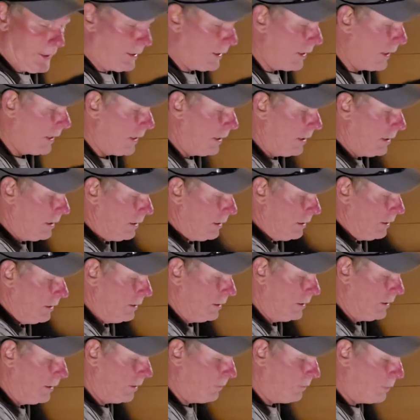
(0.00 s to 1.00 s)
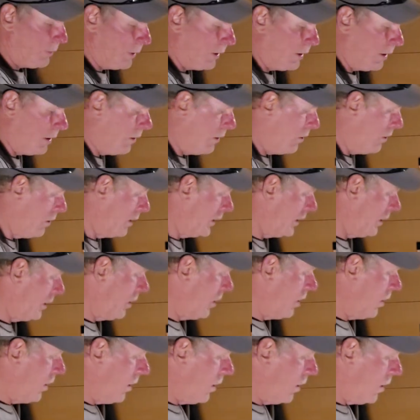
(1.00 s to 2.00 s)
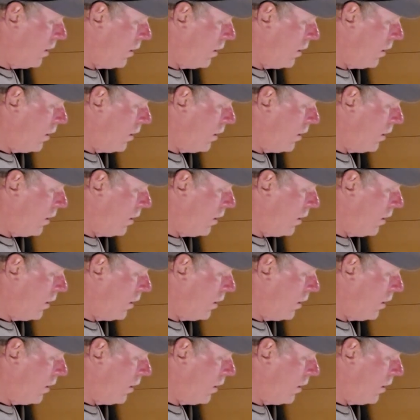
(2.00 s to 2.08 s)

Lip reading: them in there and put it on,